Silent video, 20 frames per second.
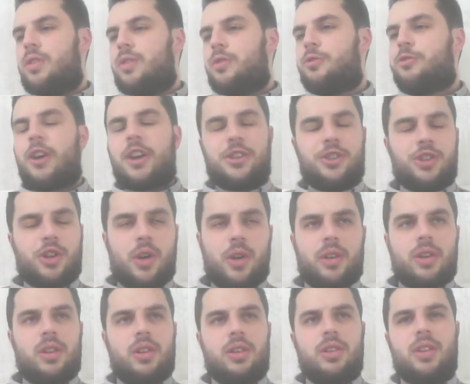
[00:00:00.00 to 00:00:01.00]

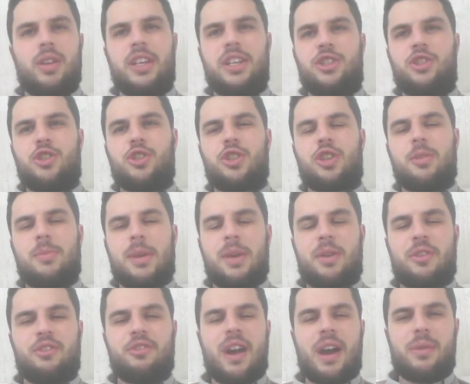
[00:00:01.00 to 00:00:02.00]
fragile that he's just going to
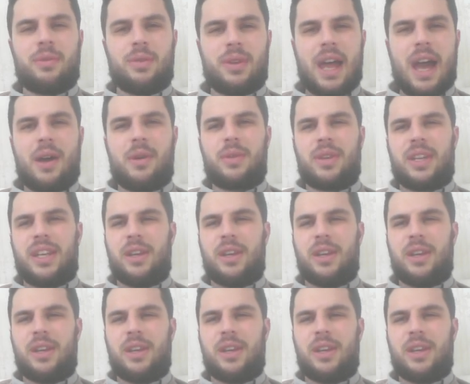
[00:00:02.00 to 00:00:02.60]
be ground down.